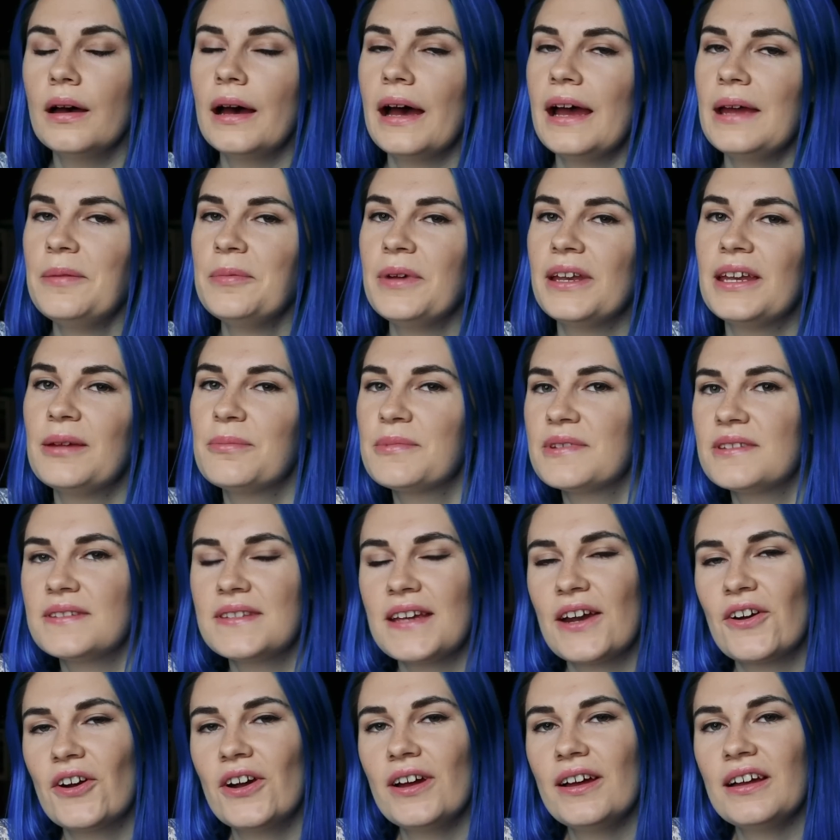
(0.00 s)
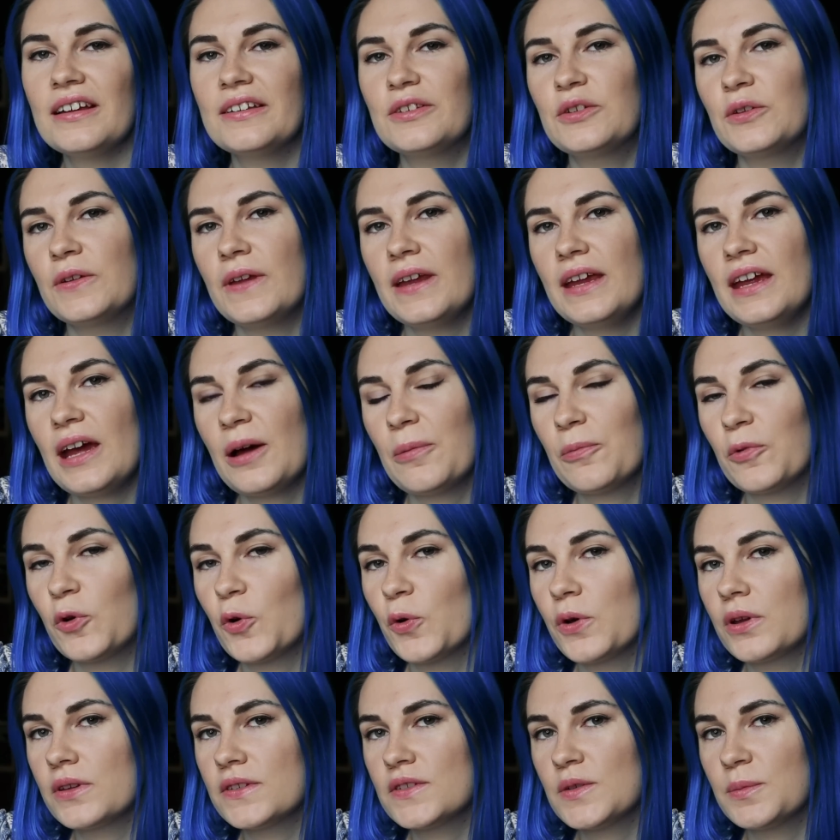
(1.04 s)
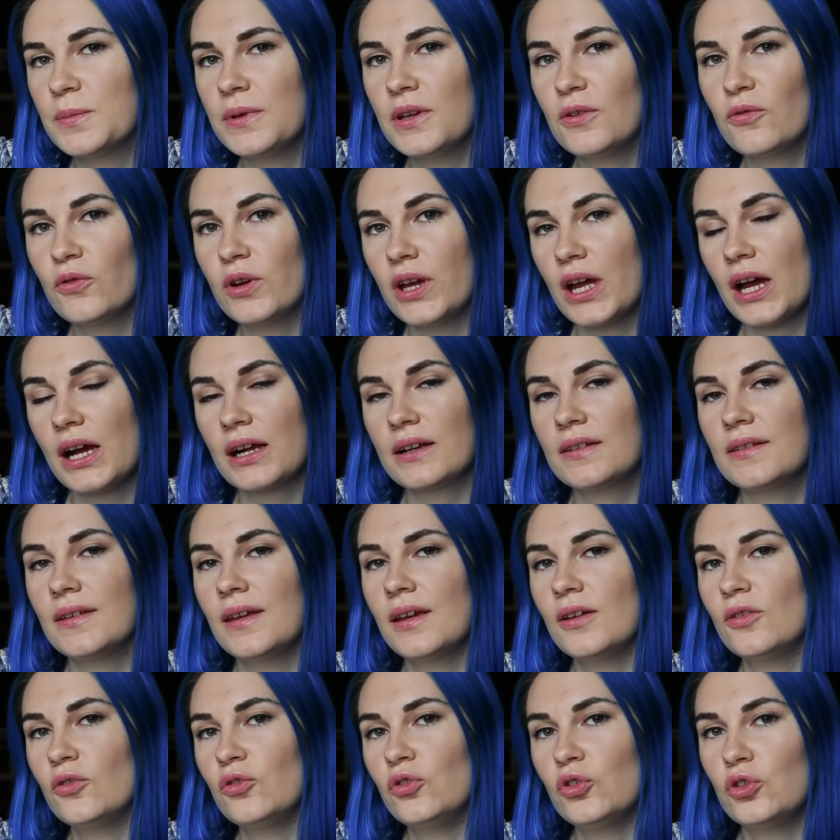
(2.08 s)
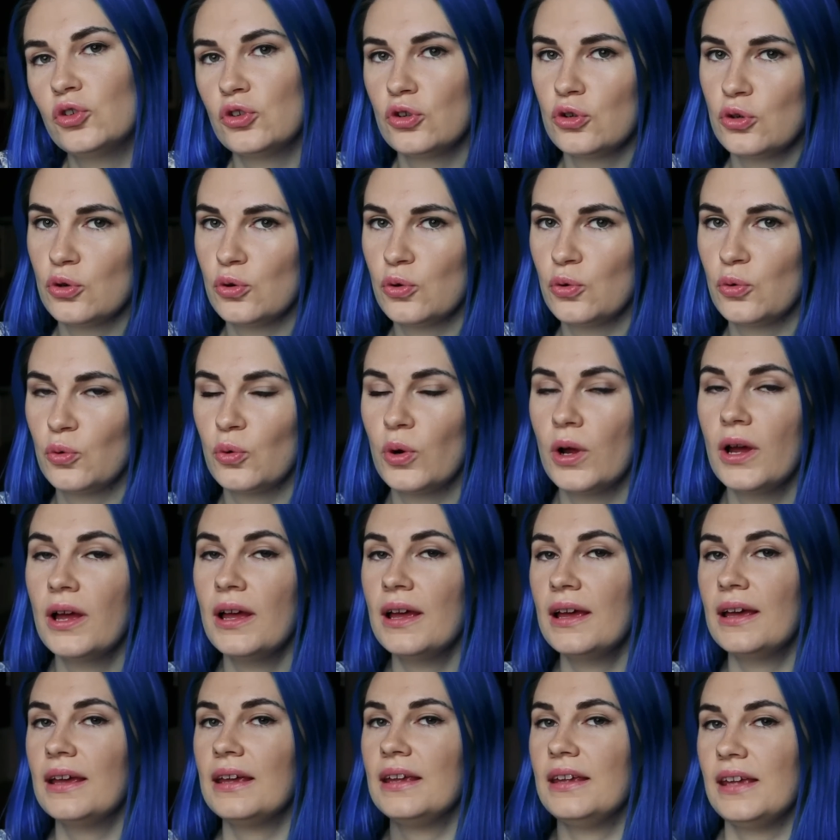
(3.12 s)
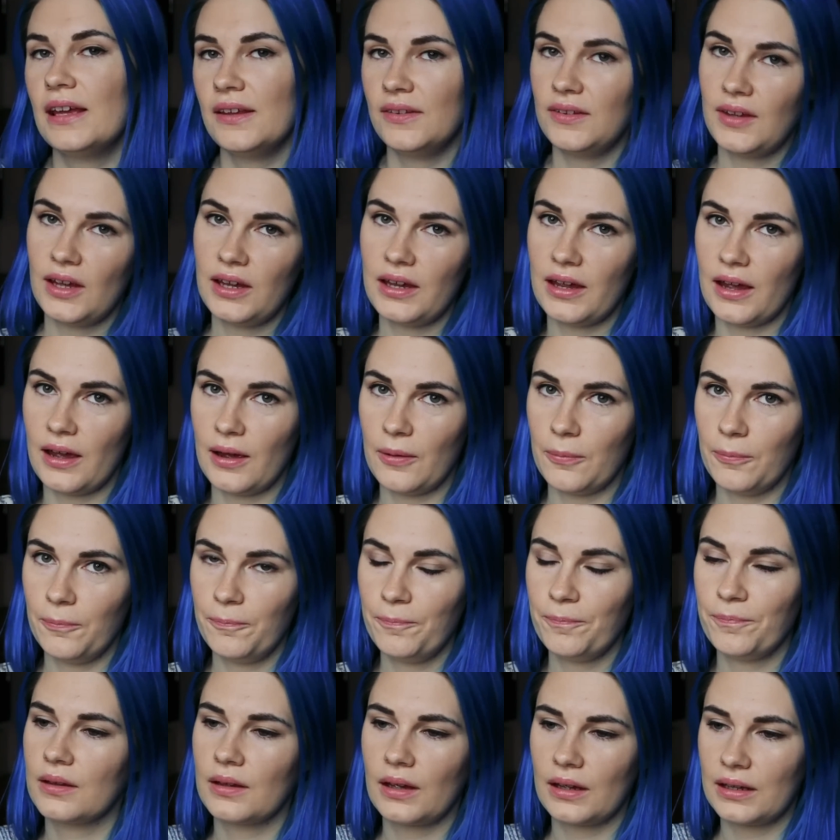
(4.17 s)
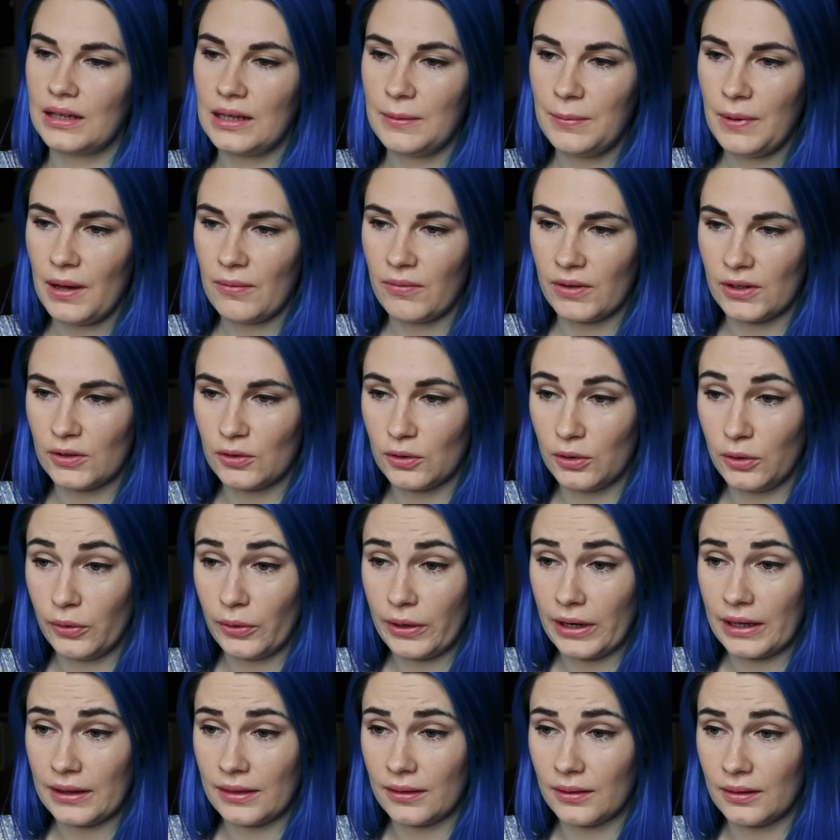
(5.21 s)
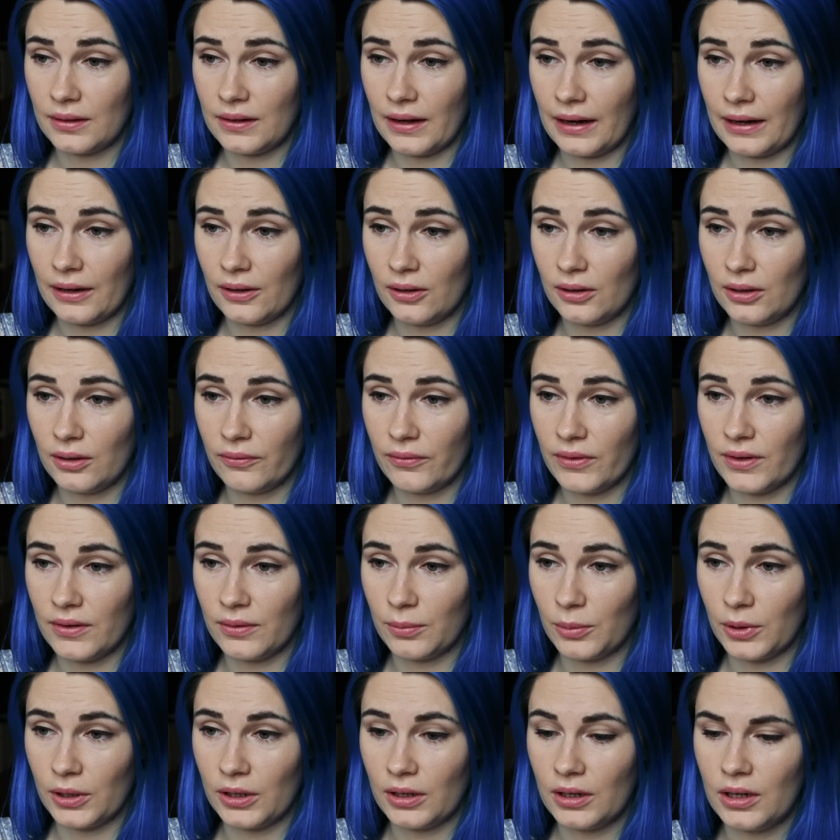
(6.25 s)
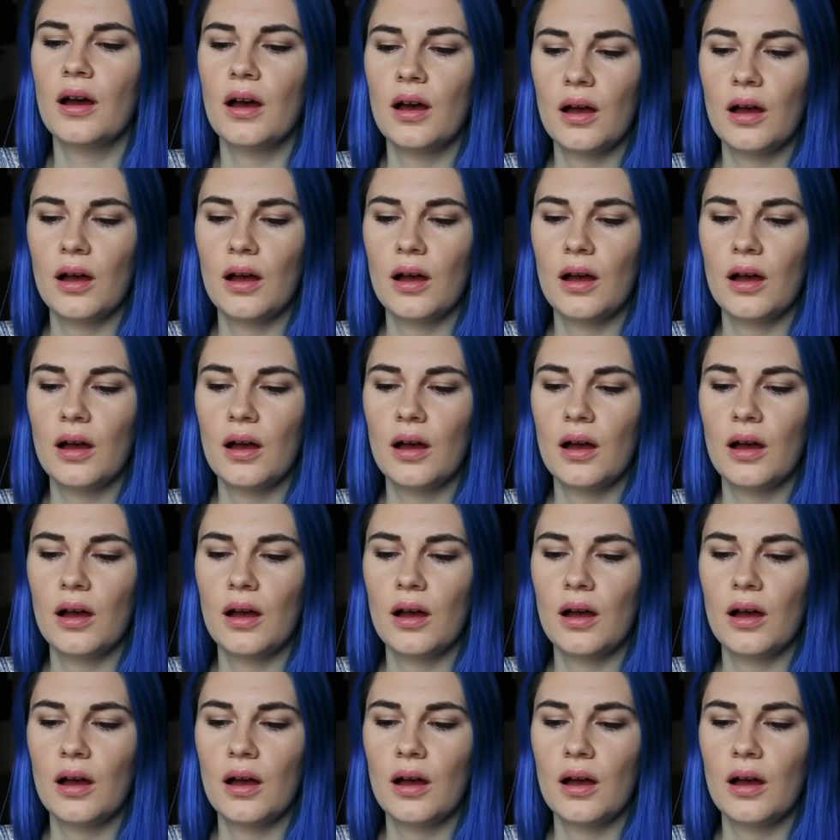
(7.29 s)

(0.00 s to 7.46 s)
Hi, my name is Sarah, and today I'm going to be reacting to Yes I Am. I keep having to look at the title of this one.